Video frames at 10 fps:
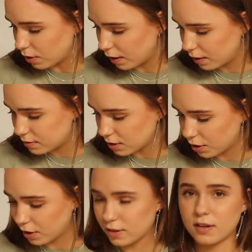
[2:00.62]
Right, so
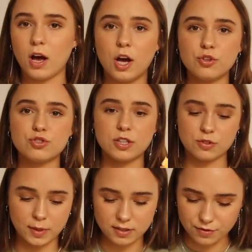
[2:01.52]
it's
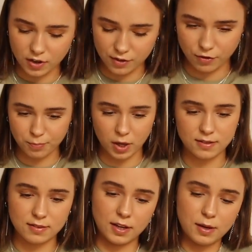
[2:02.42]
125
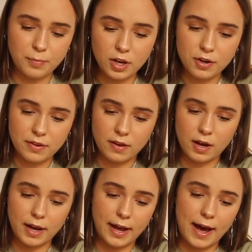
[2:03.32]
butter, and the butter that
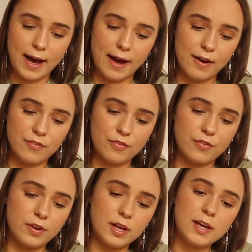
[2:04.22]
I
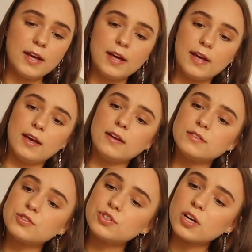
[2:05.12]
have
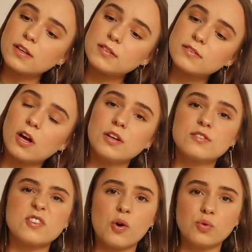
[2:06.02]
is just
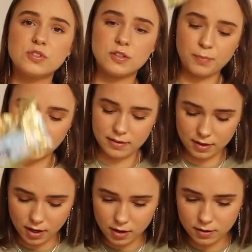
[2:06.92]
unsalted
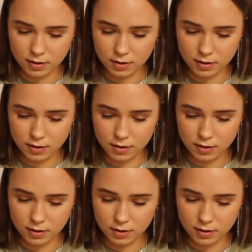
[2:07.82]
butter.